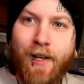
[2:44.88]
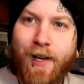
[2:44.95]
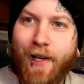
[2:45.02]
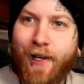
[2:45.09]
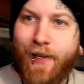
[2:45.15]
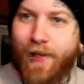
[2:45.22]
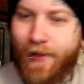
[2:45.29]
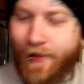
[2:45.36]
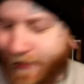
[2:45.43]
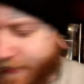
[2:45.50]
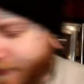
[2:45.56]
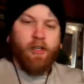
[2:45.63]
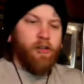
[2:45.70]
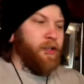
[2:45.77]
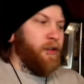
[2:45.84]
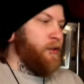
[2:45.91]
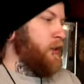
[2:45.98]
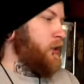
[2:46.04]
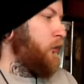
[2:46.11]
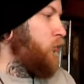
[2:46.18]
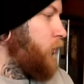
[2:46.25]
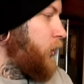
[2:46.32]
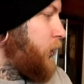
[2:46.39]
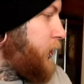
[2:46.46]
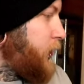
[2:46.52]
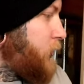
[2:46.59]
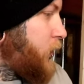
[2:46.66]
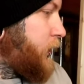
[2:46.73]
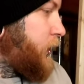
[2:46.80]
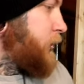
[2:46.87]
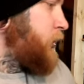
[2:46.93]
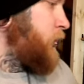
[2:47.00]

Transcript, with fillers: god. The only thing you really want to